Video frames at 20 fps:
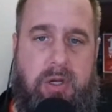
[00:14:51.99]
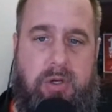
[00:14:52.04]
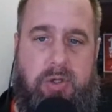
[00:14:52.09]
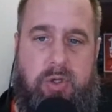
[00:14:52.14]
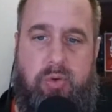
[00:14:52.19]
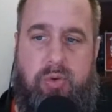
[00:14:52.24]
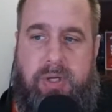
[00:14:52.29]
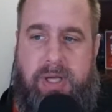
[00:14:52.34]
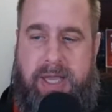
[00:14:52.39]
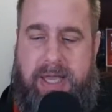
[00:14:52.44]

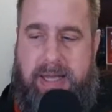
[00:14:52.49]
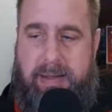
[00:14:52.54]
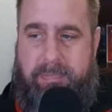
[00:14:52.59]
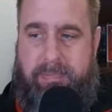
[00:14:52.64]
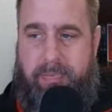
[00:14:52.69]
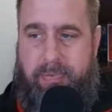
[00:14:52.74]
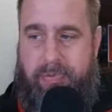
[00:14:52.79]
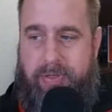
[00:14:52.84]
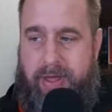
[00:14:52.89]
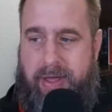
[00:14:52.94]
to
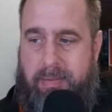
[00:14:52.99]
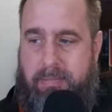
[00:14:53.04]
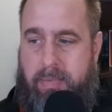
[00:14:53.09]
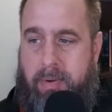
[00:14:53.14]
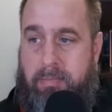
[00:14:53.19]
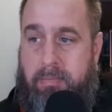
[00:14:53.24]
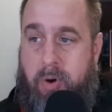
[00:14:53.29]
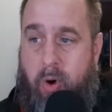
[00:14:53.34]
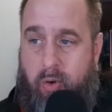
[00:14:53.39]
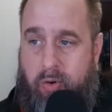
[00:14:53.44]
keep them
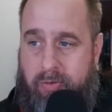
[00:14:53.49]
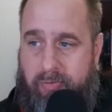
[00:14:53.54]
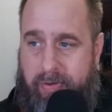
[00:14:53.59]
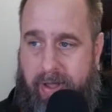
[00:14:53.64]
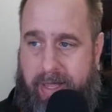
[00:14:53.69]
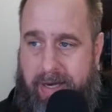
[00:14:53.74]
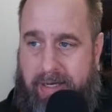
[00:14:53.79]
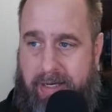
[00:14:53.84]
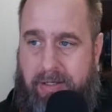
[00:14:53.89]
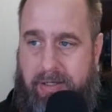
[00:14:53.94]

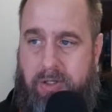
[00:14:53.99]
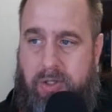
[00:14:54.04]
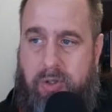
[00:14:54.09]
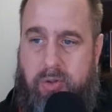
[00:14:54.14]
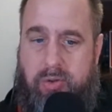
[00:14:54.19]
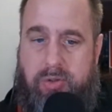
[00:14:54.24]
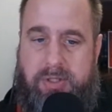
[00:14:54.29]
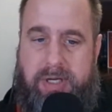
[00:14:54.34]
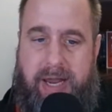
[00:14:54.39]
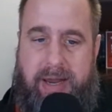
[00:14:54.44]
motivated
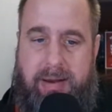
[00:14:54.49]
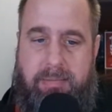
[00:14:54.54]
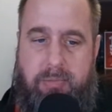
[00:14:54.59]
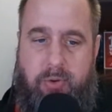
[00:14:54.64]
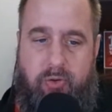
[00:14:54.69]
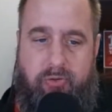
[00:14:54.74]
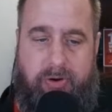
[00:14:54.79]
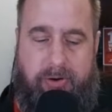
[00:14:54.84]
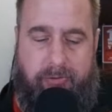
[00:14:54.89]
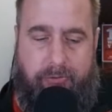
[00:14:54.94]
to stay
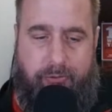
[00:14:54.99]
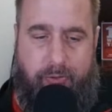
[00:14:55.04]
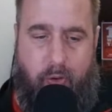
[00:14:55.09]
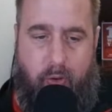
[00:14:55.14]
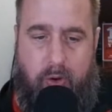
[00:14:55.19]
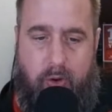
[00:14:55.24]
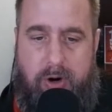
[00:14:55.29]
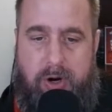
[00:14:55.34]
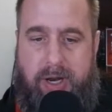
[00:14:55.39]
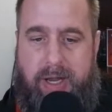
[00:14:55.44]
moving
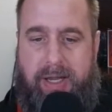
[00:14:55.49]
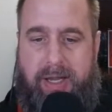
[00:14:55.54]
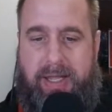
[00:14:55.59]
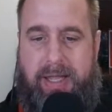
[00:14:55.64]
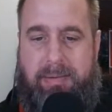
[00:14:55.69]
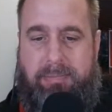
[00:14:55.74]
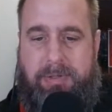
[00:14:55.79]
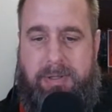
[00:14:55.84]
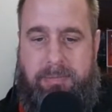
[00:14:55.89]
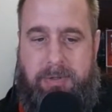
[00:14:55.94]
forward and
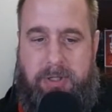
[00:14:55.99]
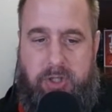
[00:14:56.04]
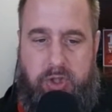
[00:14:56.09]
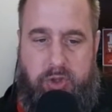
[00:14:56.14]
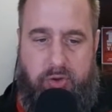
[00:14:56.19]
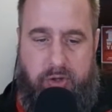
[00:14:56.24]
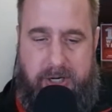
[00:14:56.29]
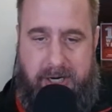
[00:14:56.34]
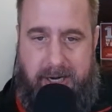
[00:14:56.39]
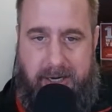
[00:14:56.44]
keep them
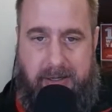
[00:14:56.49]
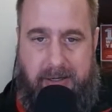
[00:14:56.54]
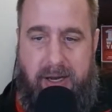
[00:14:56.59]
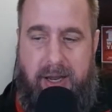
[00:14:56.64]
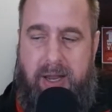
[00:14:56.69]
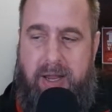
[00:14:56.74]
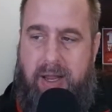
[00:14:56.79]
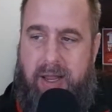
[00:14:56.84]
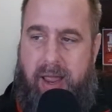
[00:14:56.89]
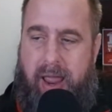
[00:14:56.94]
intrigued
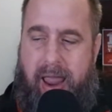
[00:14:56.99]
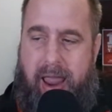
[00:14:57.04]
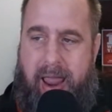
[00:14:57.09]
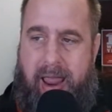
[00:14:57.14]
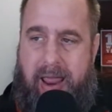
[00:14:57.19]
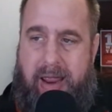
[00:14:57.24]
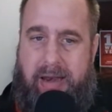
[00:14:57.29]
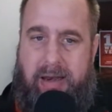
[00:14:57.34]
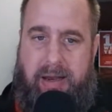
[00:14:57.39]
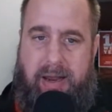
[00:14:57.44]

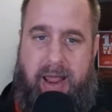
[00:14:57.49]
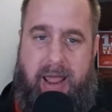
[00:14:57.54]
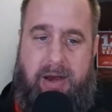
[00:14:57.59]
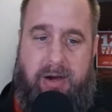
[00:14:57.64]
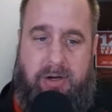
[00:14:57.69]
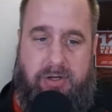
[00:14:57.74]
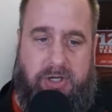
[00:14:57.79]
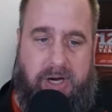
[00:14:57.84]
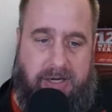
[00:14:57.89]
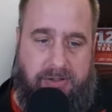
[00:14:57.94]
and
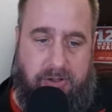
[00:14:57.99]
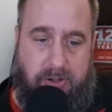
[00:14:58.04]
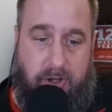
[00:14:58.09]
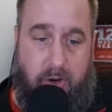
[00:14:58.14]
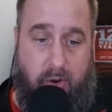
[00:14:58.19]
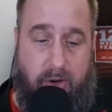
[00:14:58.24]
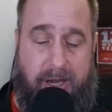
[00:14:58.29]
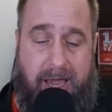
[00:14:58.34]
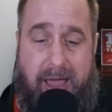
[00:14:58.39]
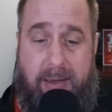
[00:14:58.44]
energized to
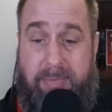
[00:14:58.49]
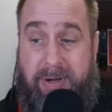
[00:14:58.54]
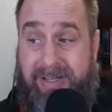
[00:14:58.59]
going on.